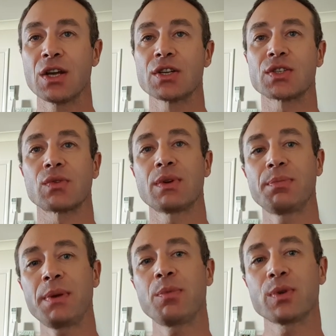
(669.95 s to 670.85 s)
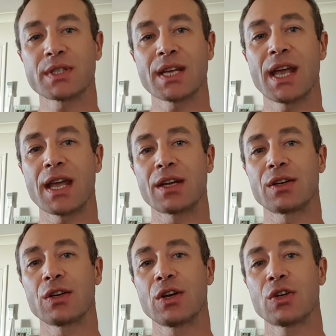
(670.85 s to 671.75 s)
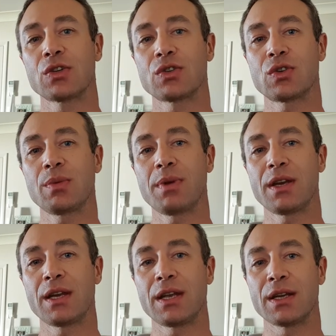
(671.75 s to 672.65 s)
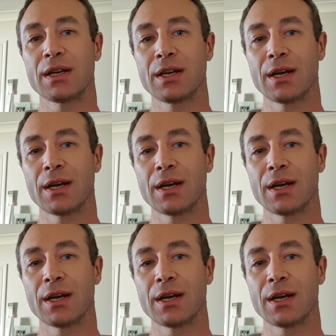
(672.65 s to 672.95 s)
So when people take too many